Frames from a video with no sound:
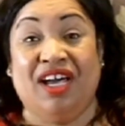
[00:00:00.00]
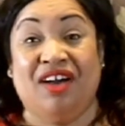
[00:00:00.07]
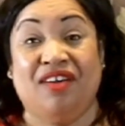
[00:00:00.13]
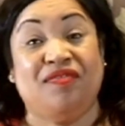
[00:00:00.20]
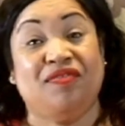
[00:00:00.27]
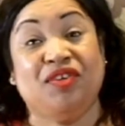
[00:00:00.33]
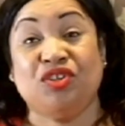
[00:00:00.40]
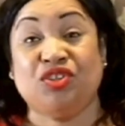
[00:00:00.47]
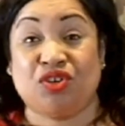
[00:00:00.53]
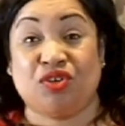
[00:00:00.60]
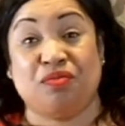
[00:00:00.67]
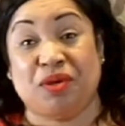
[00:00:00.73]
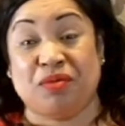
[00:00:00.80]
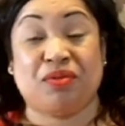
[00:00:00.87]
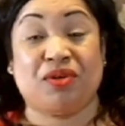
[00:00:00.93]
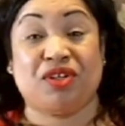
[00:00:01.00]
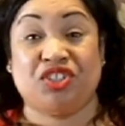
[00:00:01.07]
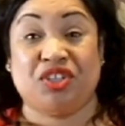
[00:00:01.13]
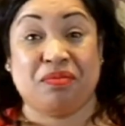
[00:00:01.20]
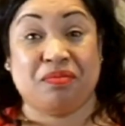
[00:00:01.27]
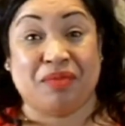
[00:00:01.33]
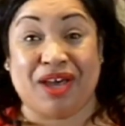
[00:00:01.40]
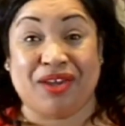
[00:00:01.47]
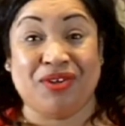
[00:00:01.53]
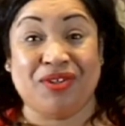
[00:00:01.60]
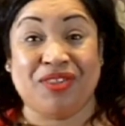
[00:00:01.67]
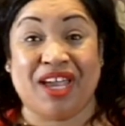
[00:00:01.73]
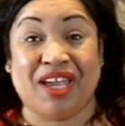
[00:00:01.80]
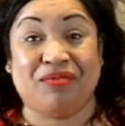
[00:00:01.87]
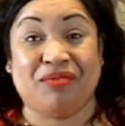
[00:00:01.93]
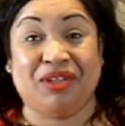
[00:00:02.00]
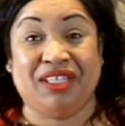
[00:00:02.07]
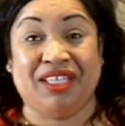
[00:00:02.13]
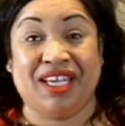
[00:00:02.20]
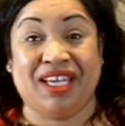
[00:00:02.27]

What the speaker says: a future membership model that really